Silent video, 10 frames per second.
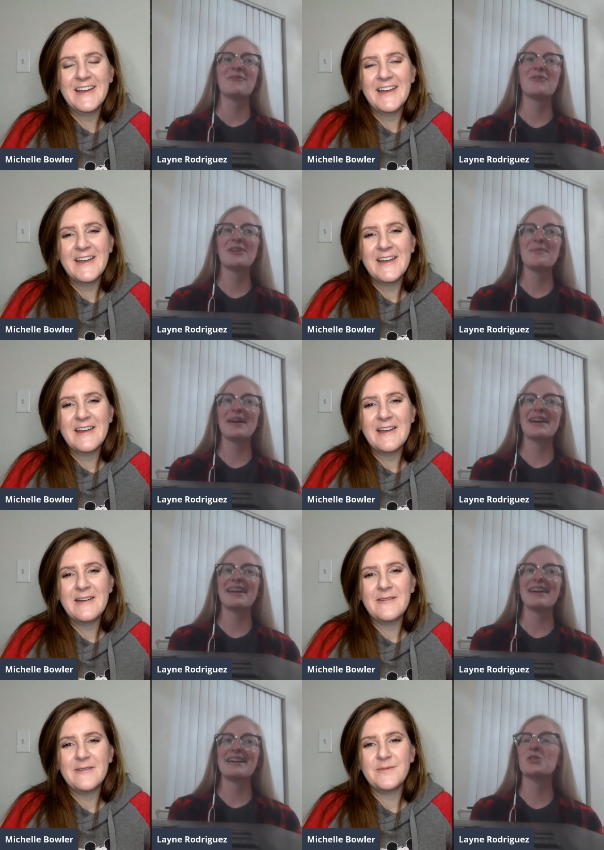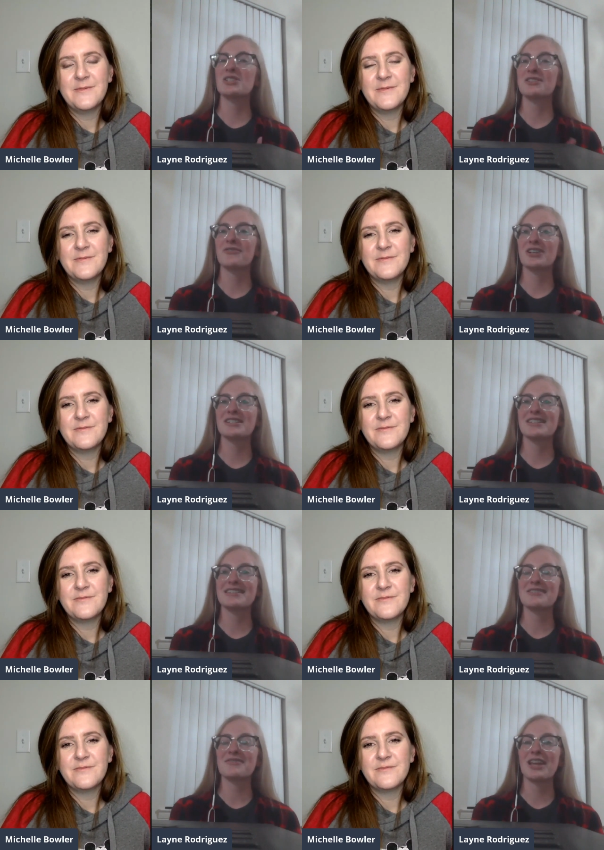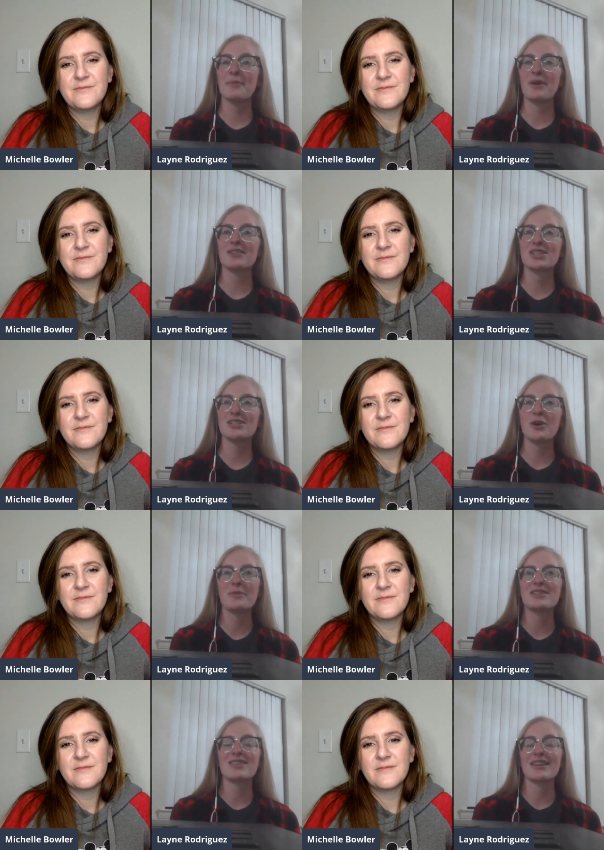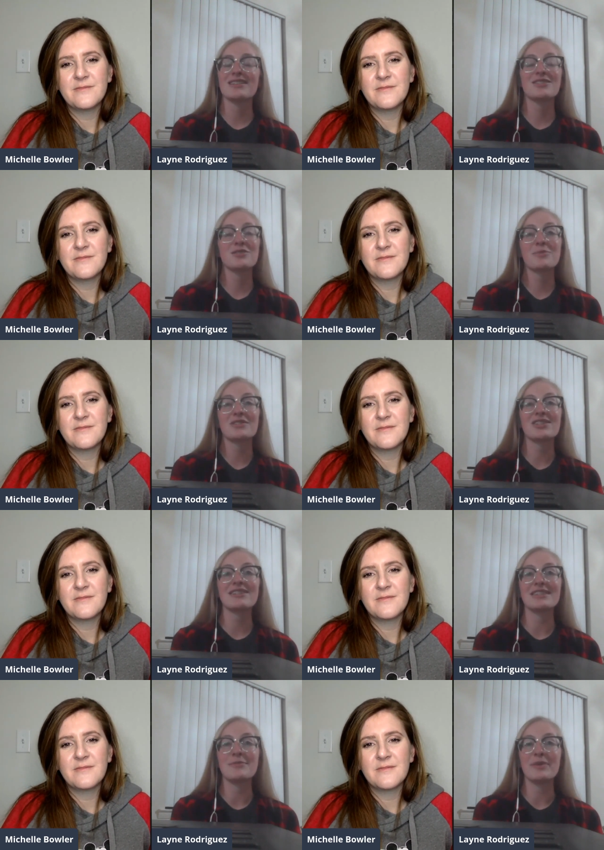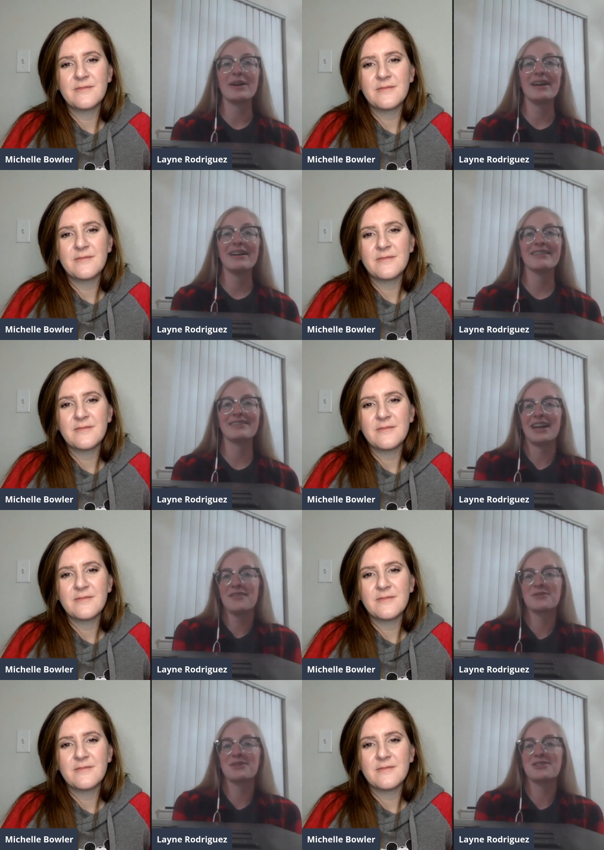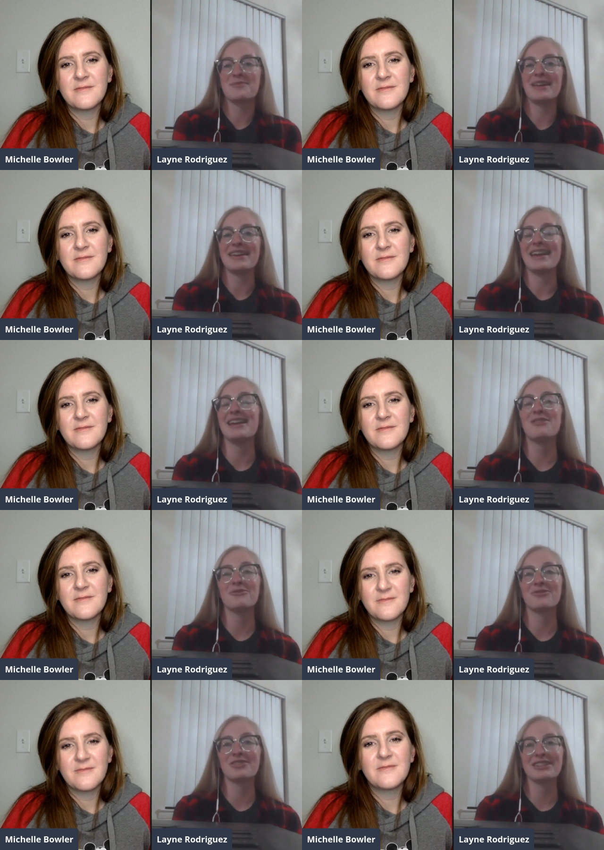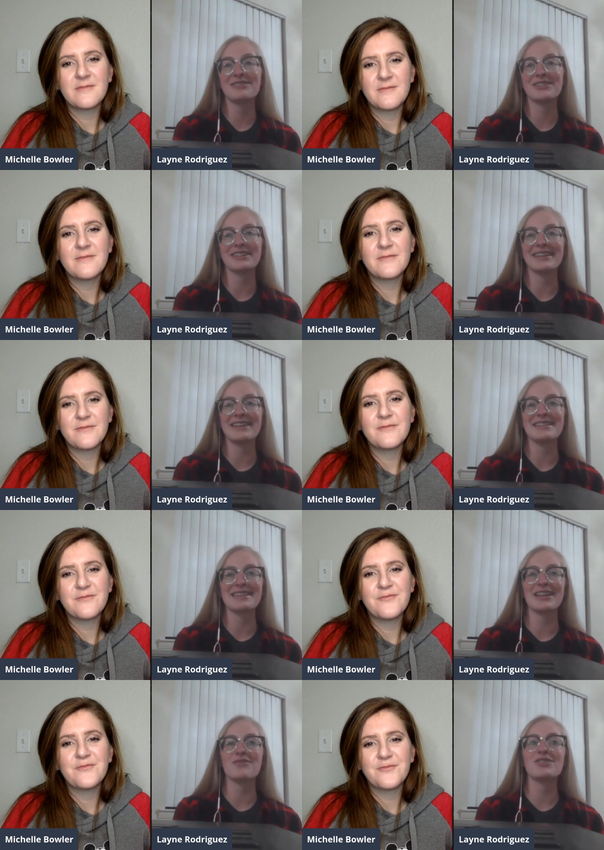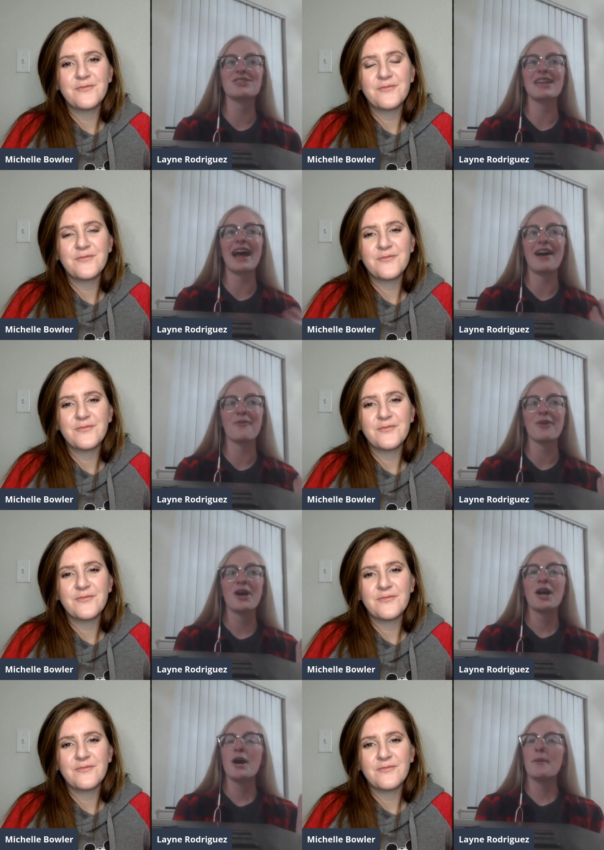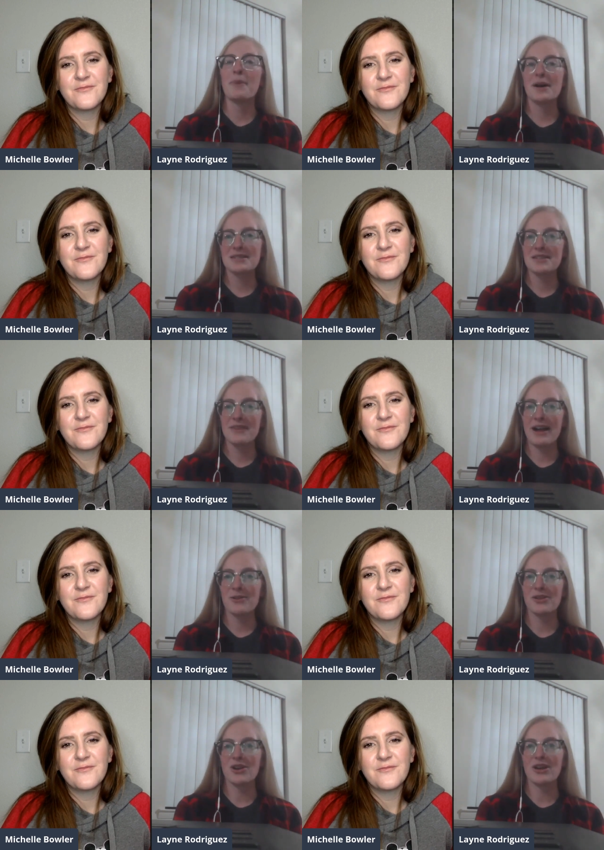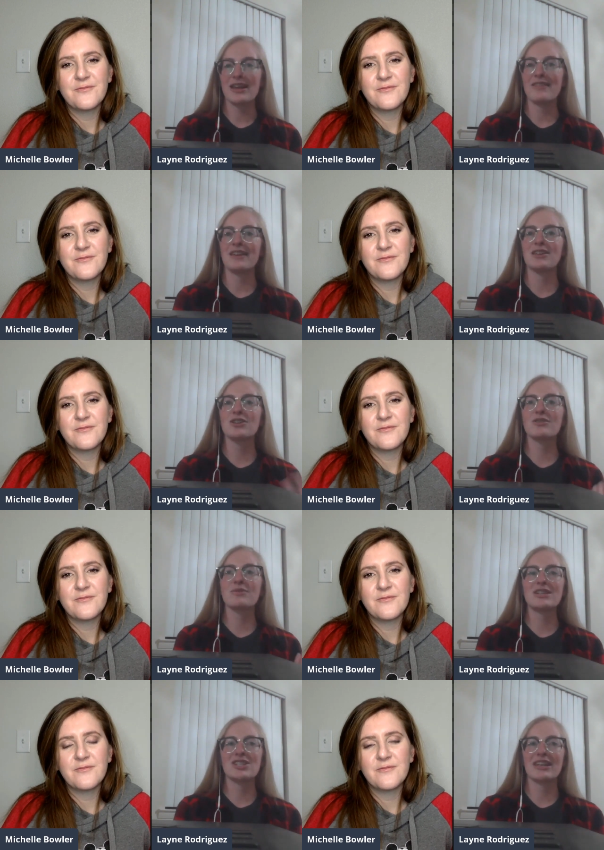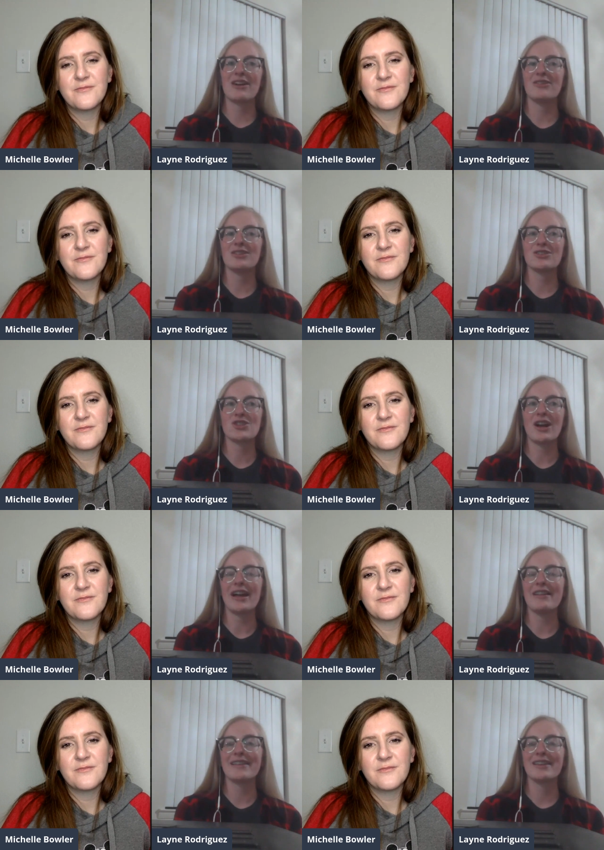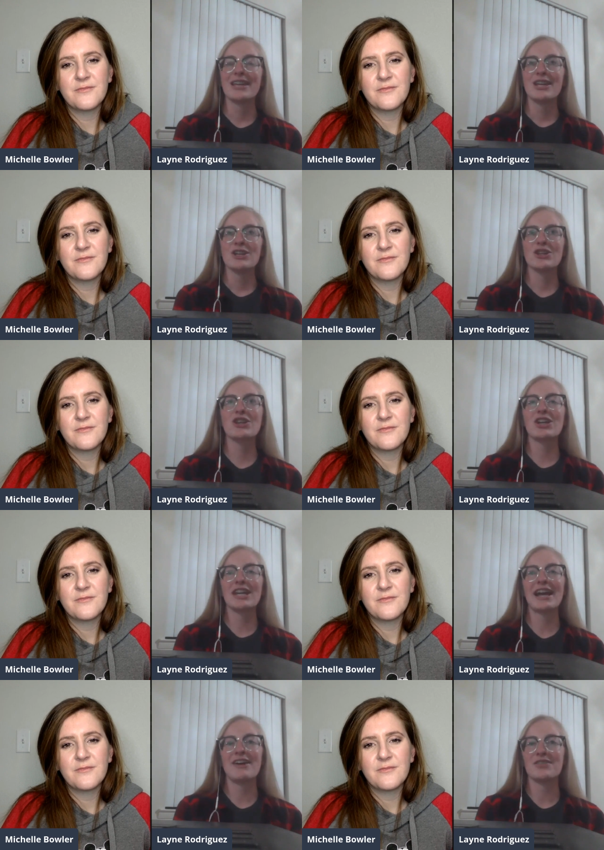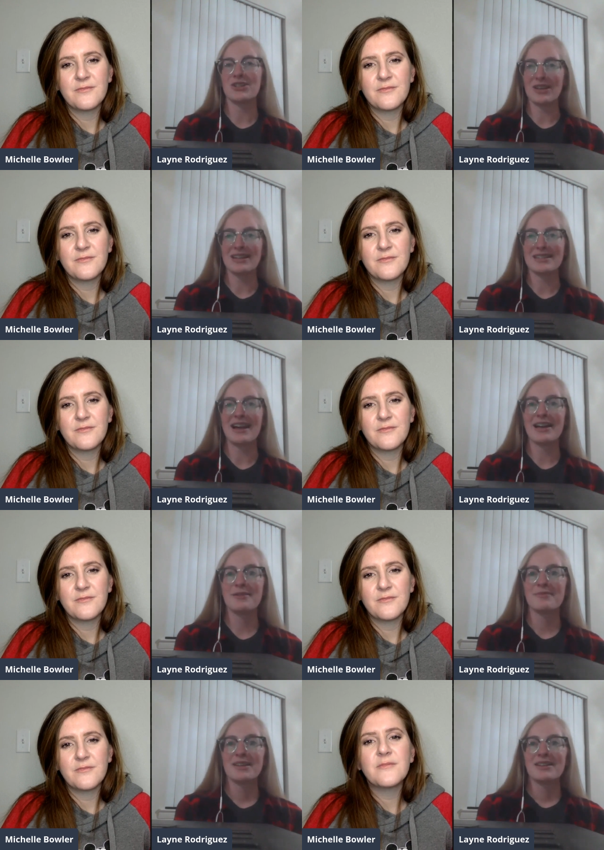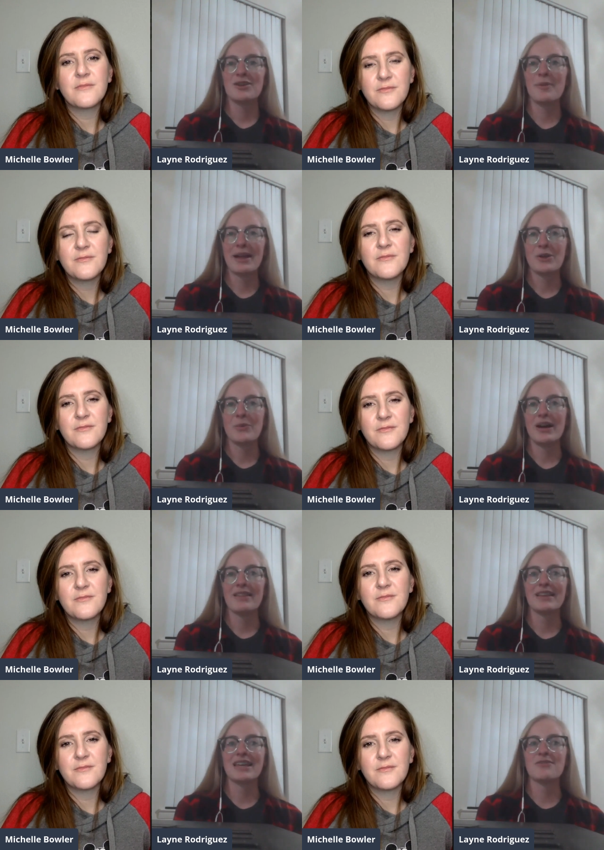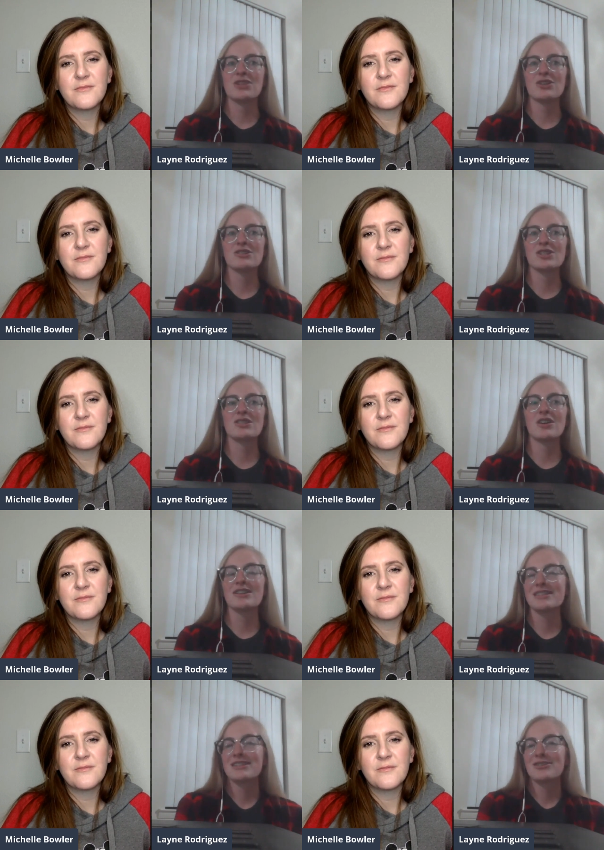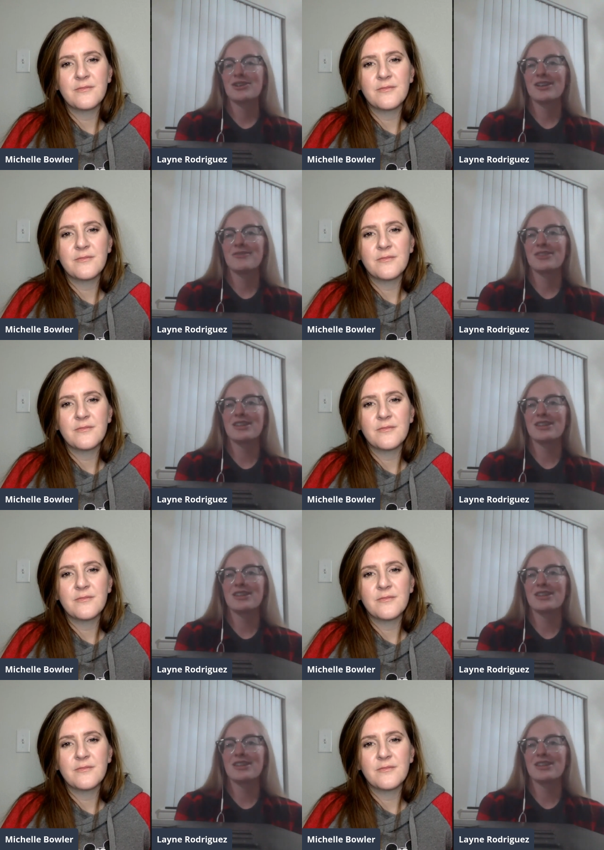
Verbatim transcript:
Speaker 1: one of my coaches the first season of kickball, she told me, she's like, it's super cheesy, but life's what you make it, and it really, really is. Like, if you just have a positive outlook on it, and, like, you're reaching out and you're trying, like, you're gonna have a great time, no matter what. Like, if you're just constantly looking